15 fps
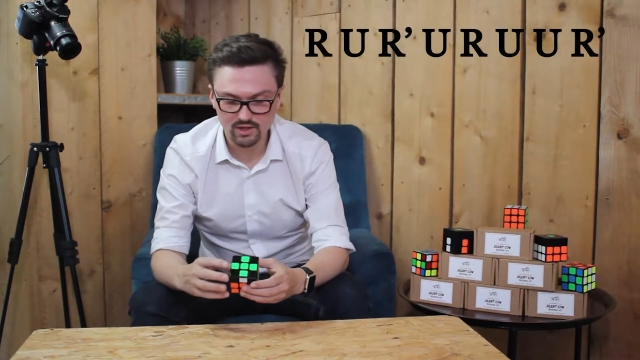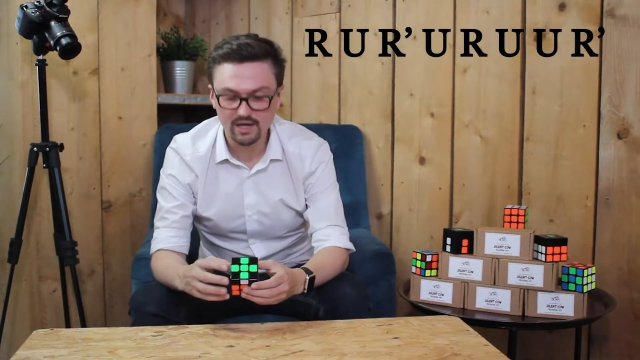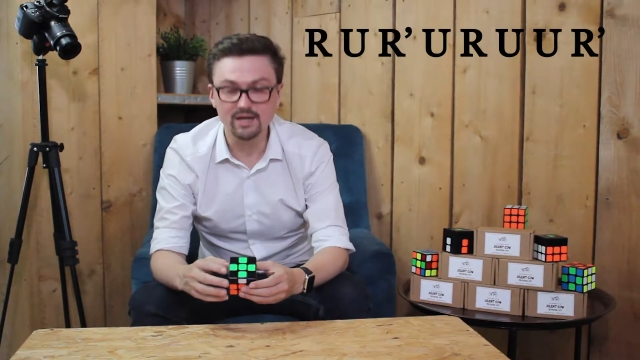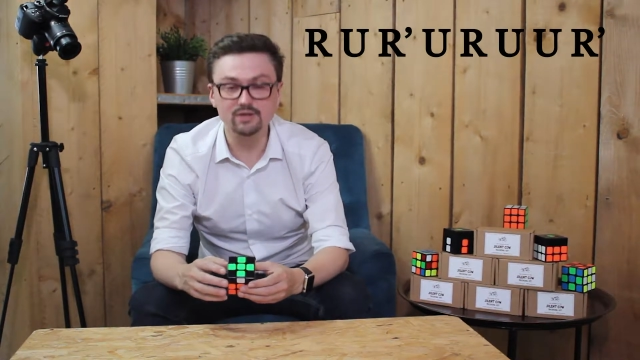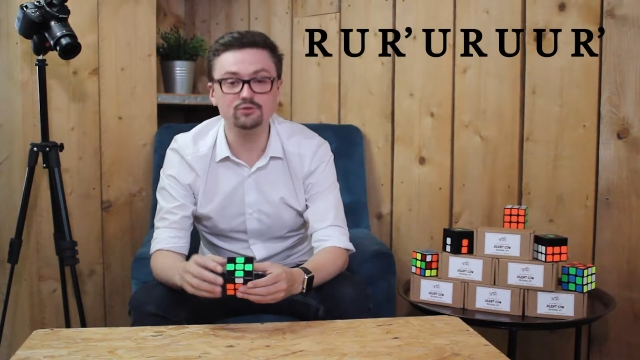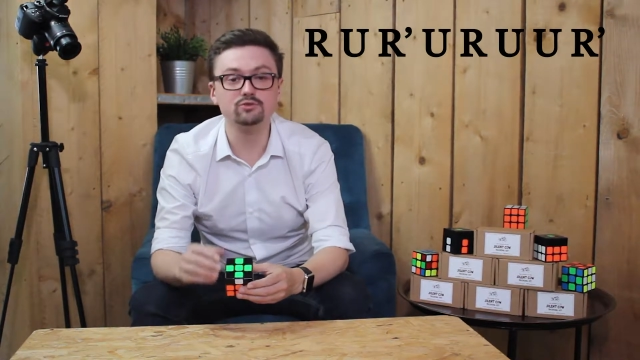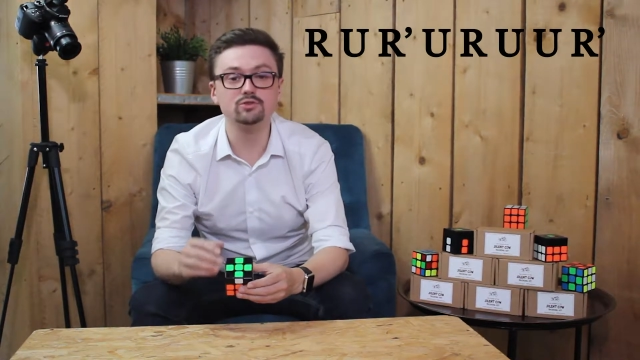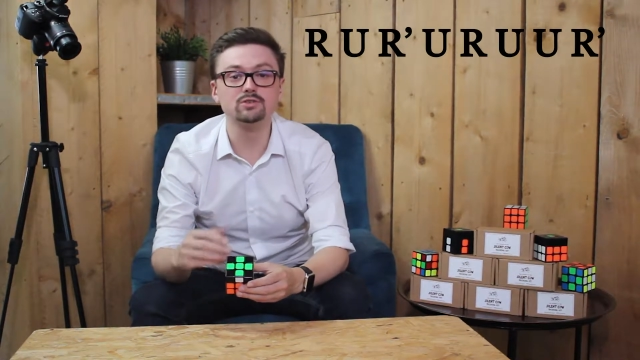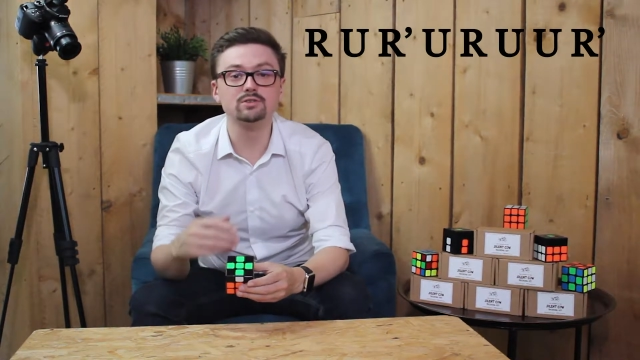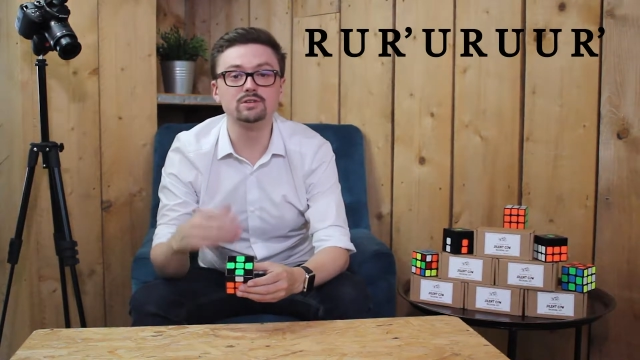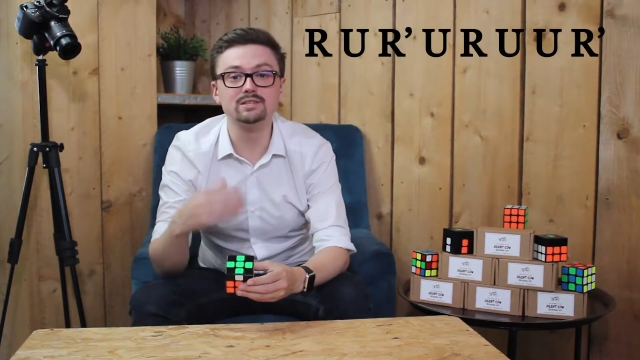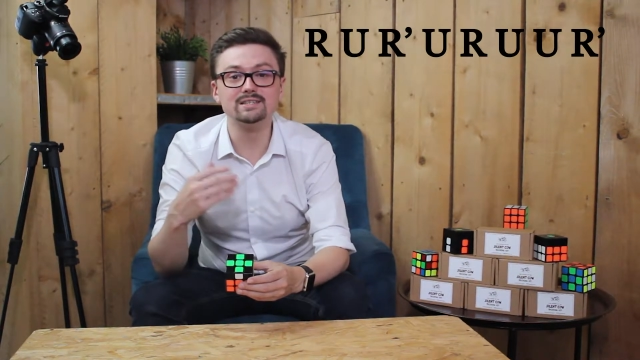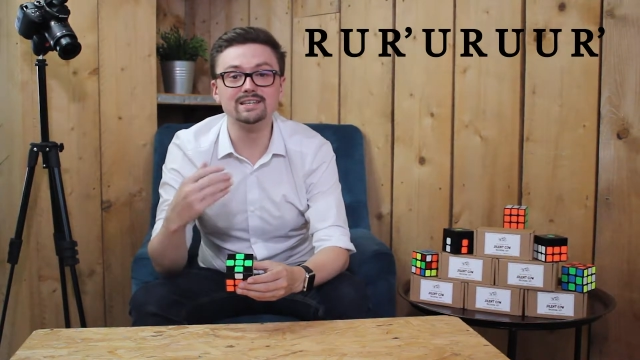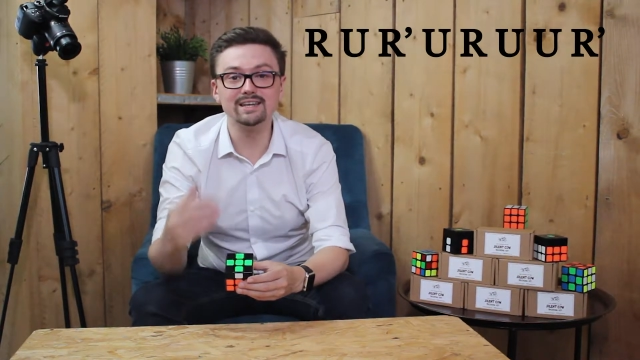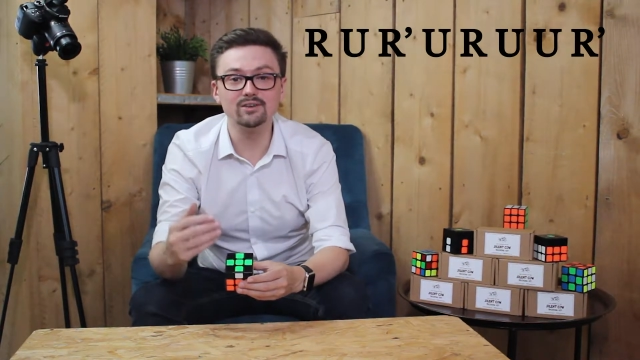is you just
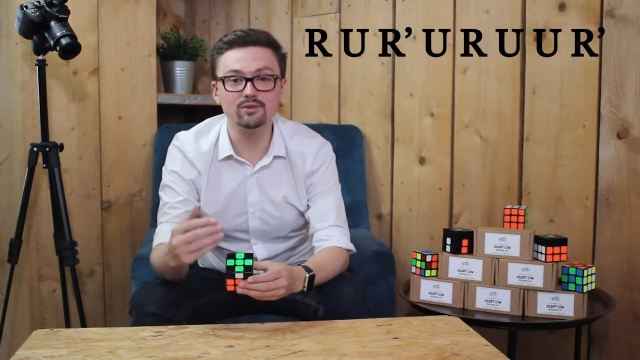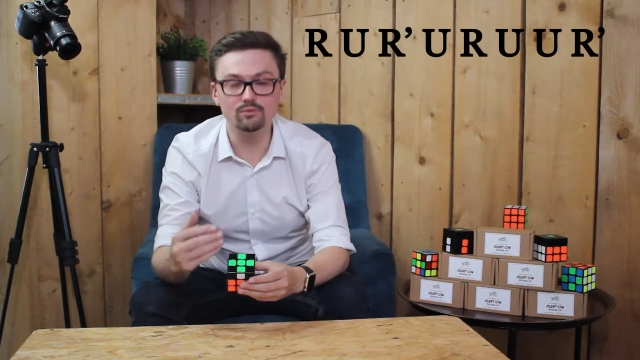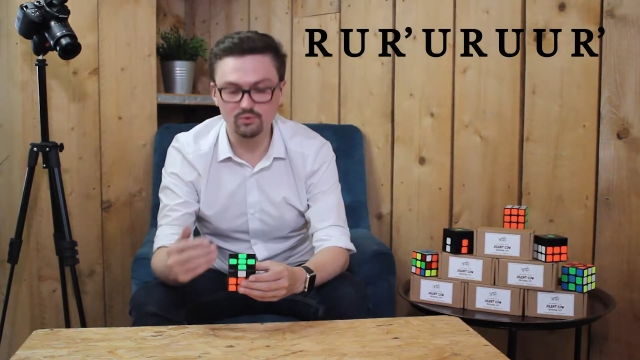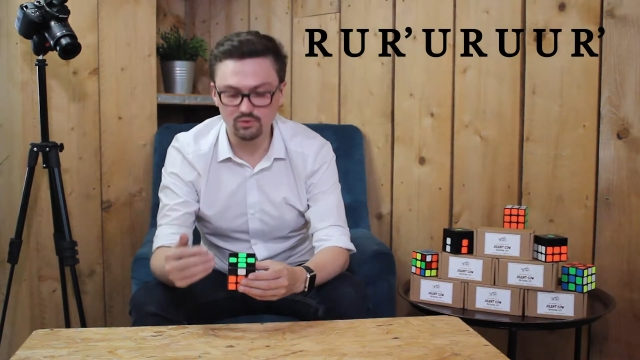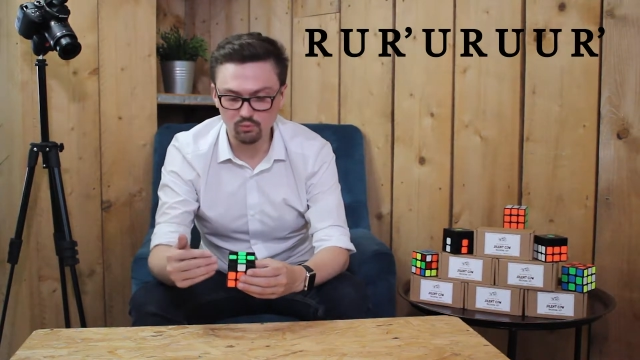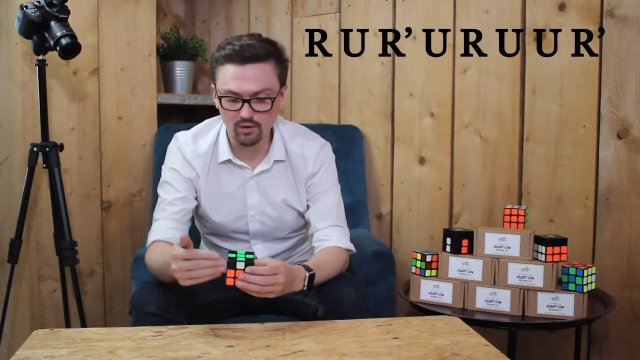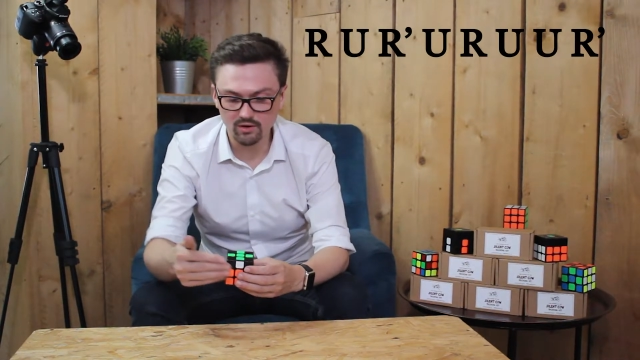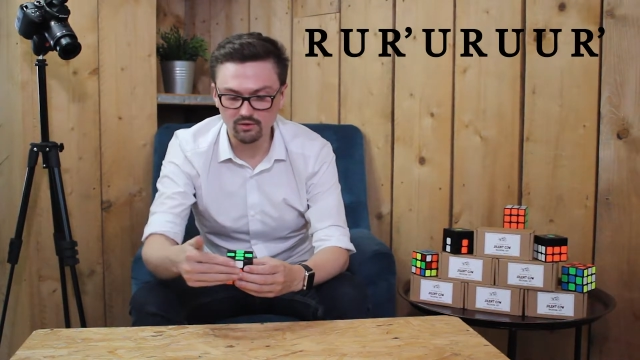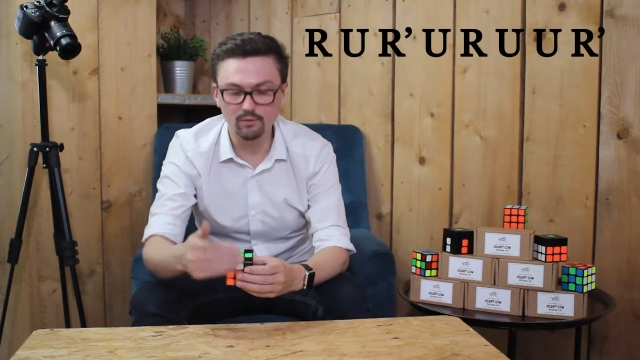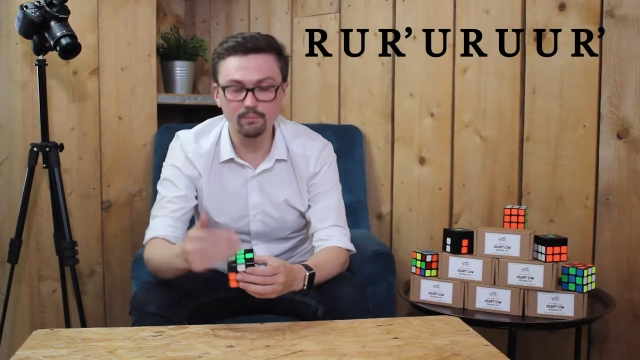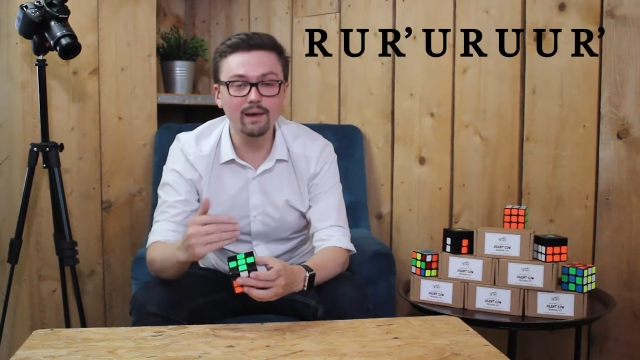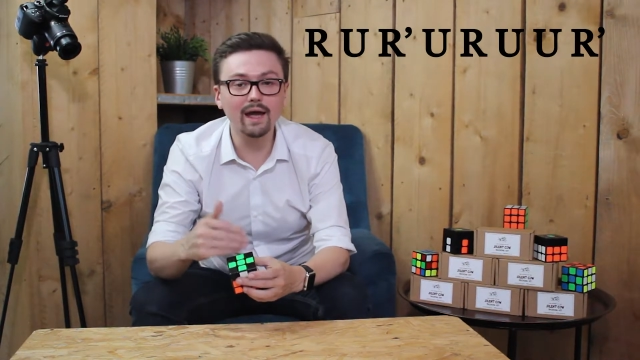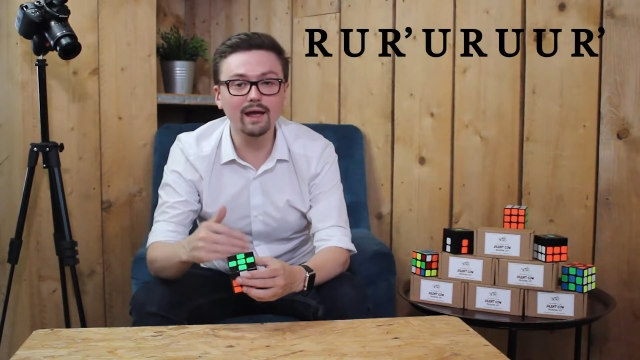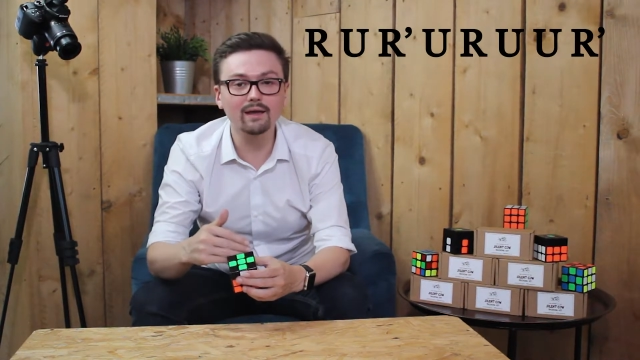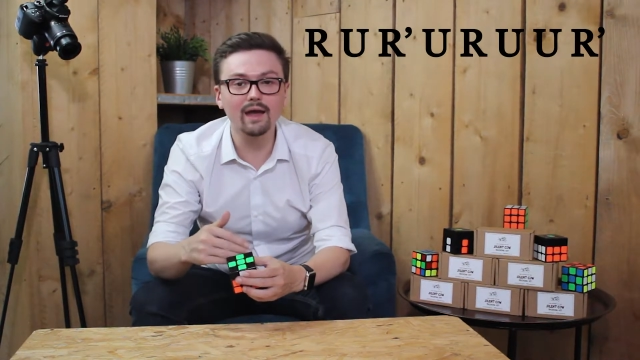continue with one on the
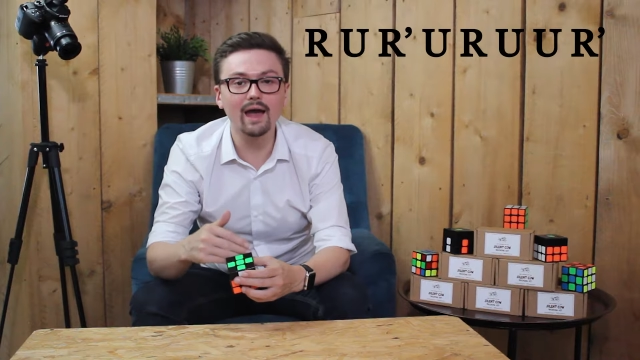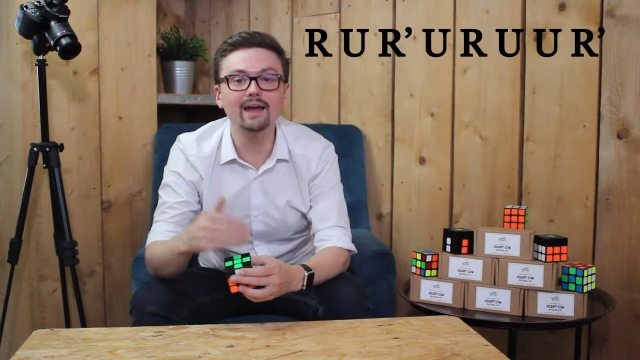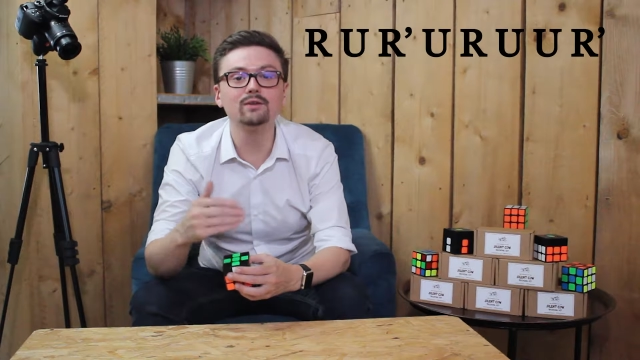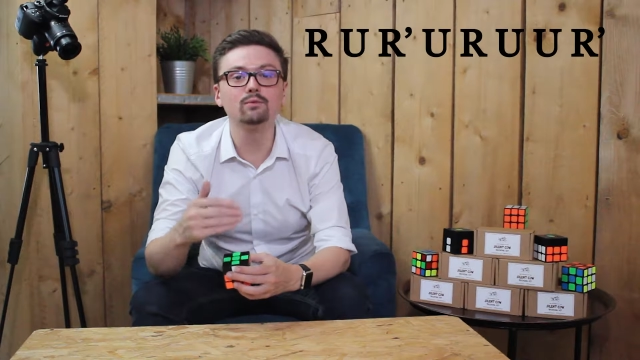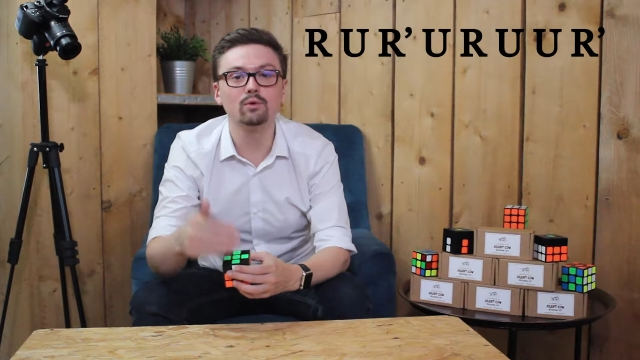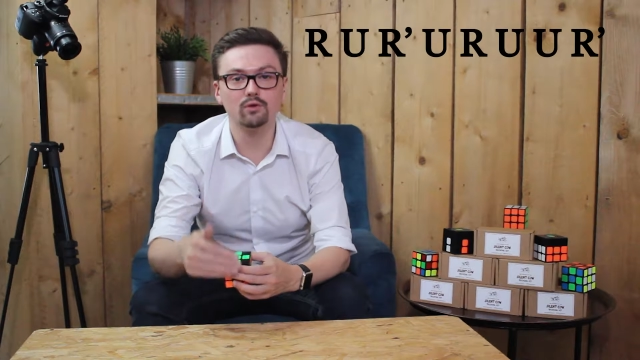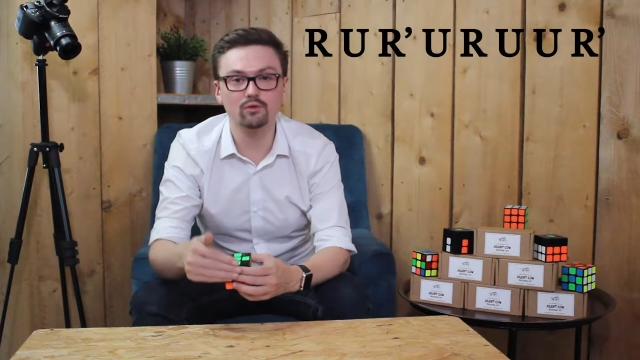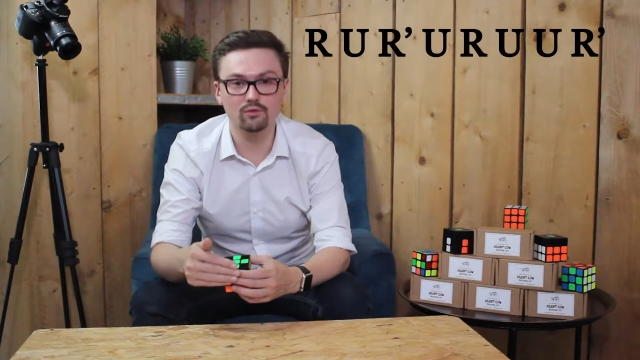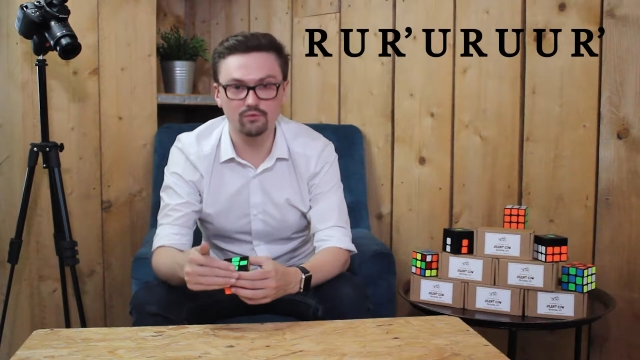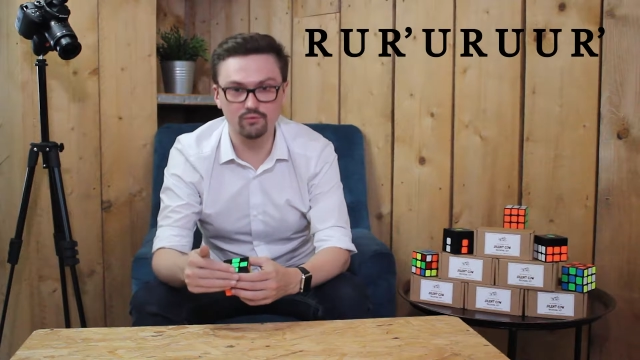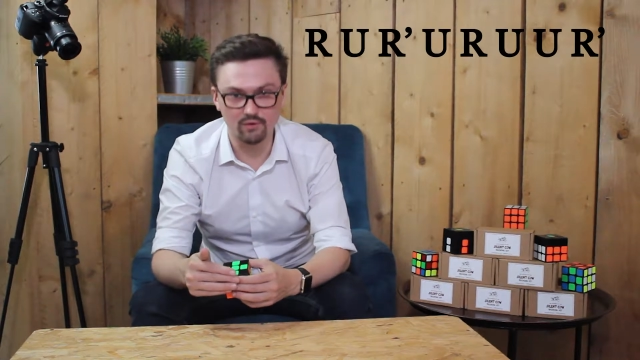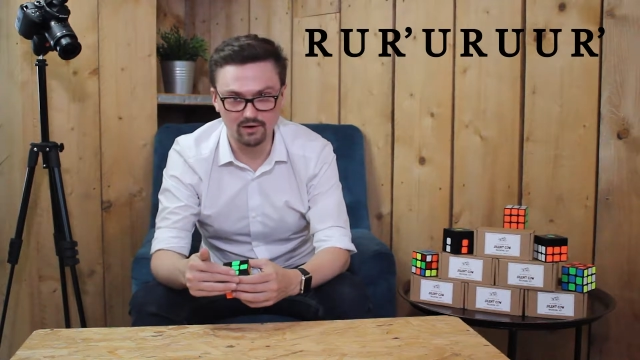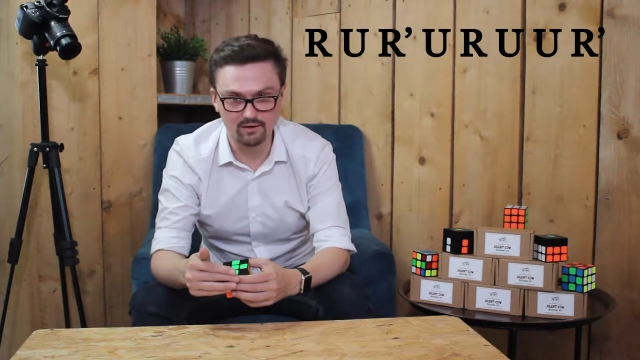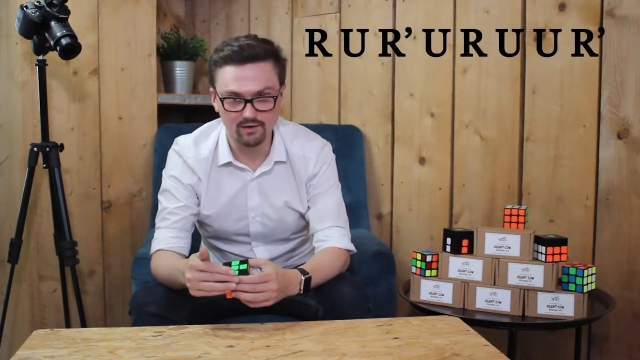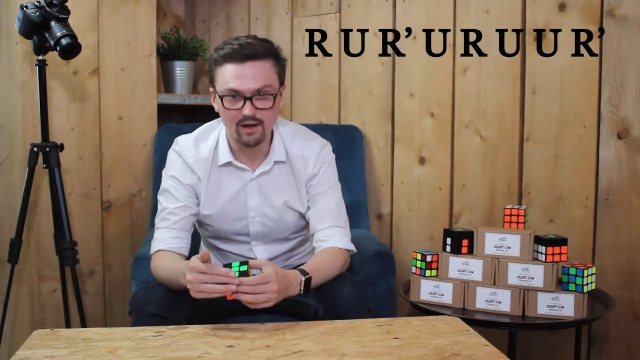back and one on the
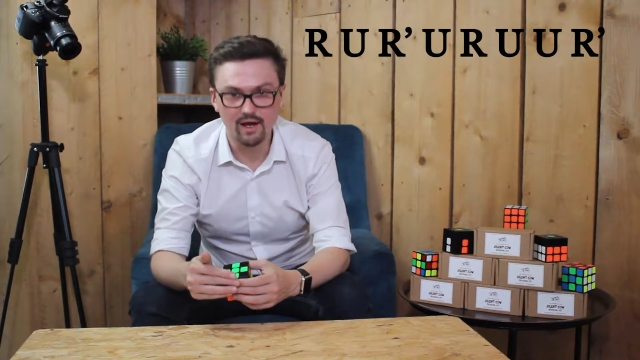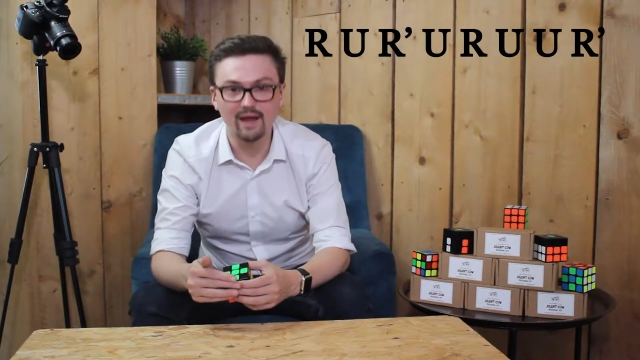front,